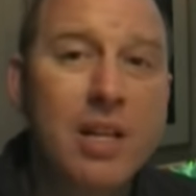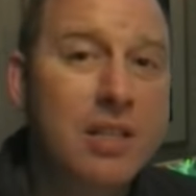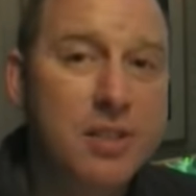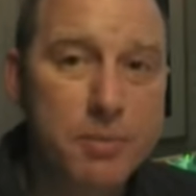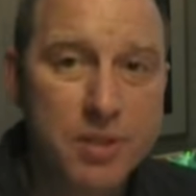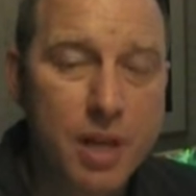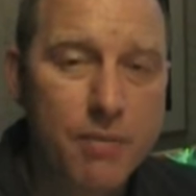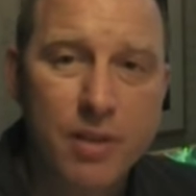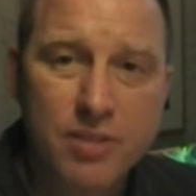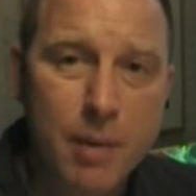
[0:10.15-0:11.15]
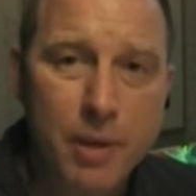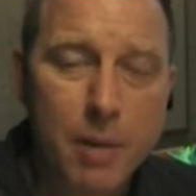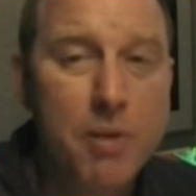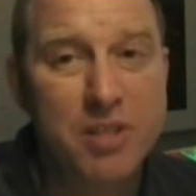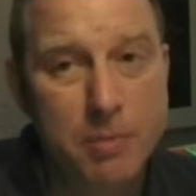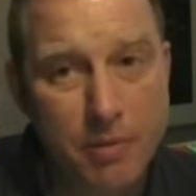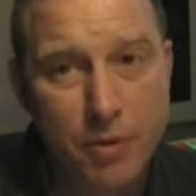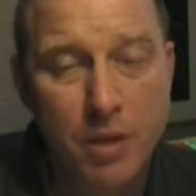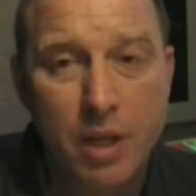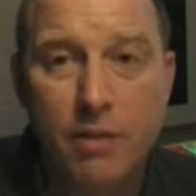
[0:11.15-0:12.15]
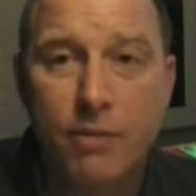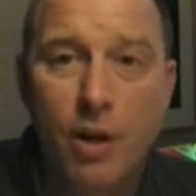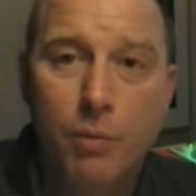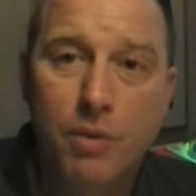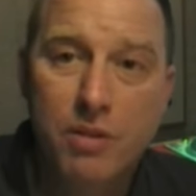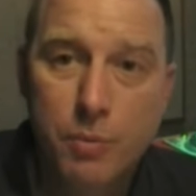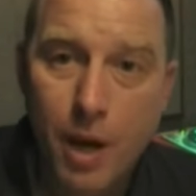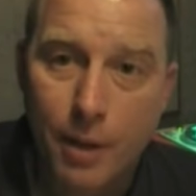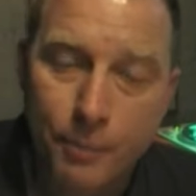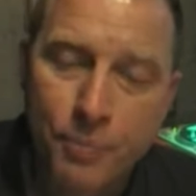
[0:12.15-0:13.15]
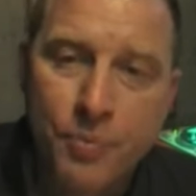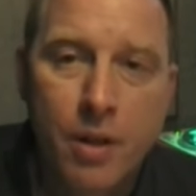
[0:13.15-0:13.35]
and some stuff that's coming up that some of you can get involved with as well.